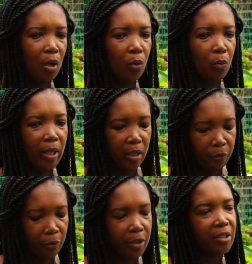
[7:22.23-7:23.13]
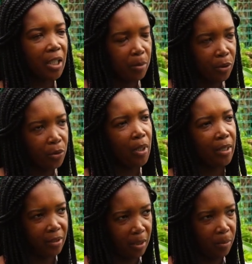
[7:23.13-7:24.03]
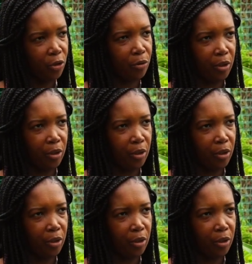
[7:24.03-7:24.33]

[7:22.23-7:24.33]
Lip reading: Well, for the 72 and 73,